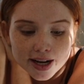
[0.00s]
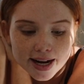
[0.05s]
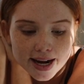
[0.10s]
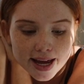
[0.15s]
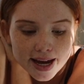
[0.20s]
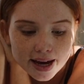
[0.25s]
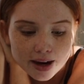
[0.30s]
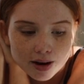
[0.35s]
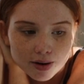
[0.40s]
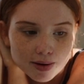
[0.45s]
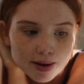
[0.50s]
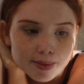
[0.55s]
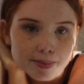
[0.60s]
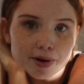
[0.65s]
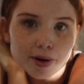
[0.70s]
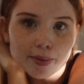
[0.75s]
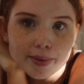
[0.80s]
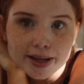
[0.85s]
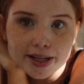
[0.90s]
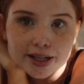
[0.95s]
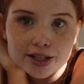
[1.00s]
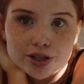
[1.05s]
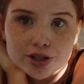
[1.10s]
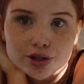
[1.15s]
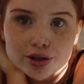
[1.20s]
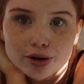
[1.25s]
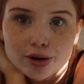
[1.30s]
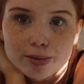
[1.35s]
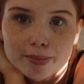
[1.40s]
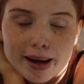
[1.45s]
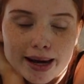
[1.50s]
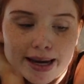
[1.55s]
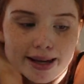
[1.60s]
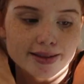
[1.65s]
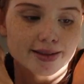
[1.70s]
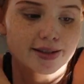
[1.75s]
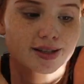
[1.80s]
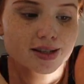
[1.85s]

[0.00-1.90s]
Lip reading: Now I'm going to make the